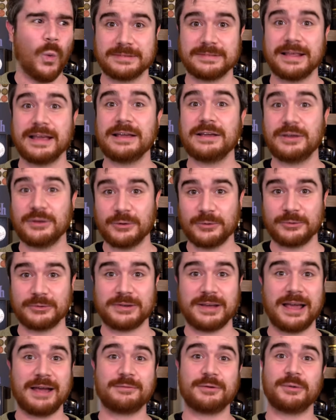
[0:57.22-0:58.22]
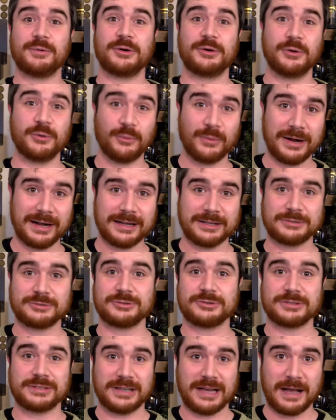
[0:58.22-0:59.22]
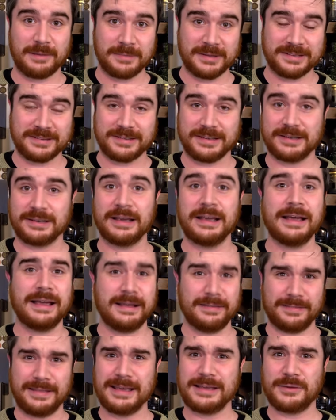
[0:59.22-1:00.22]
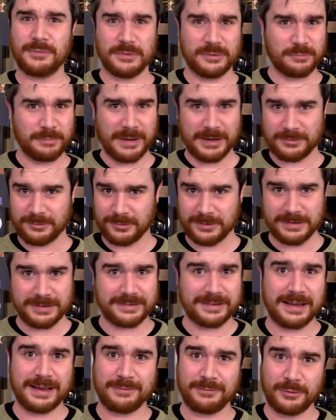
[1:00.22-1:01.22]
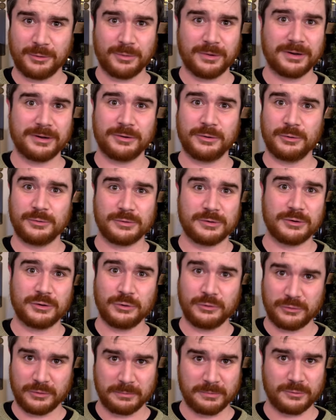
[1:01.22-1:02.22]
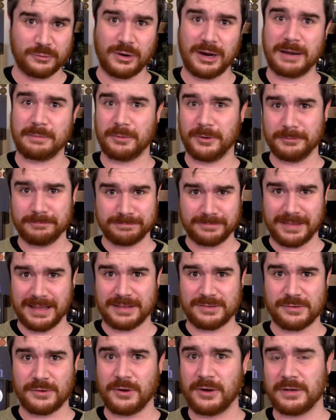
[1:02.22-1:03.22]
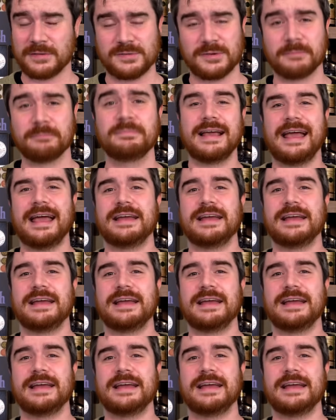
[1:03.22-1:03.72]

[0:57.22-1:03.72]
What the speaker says: Thank you to everyone who watched, commented. Thank you especially to everyone who's a new subscriber. That's awesome.